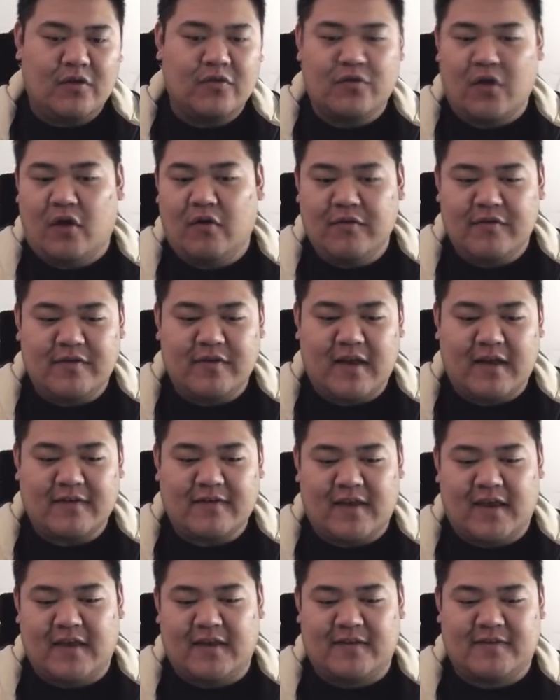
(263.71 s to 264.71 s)
So obviously,
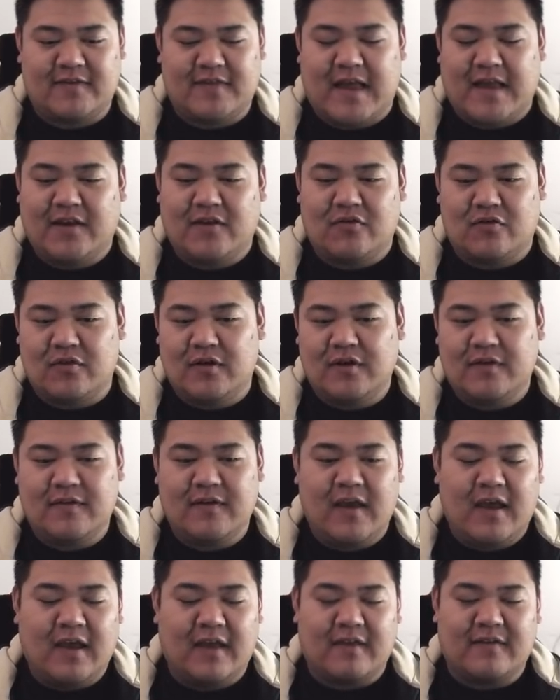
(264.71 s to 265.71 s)
as a standard unit,
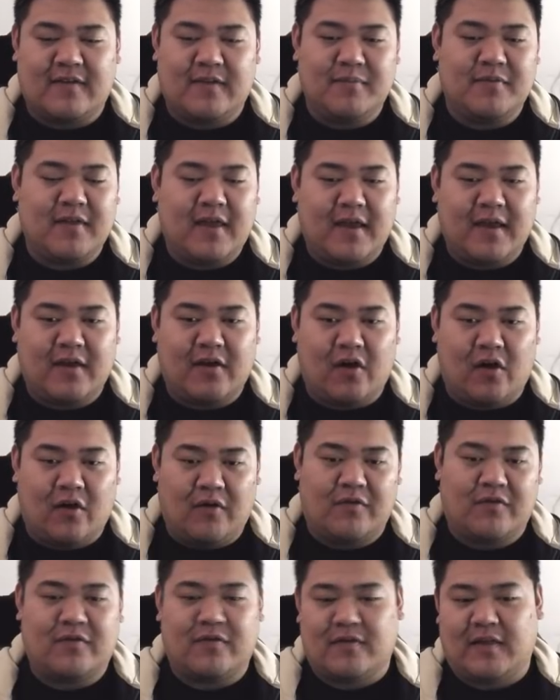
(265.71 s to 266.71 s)
it seems like
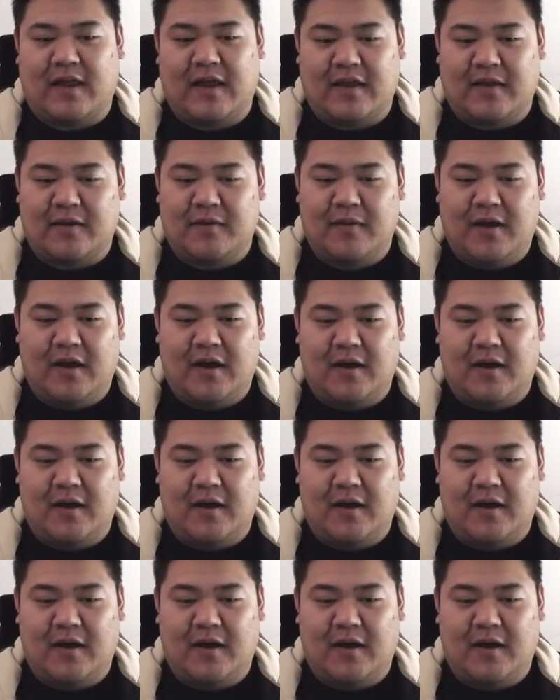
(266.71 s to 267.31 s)
Earth's like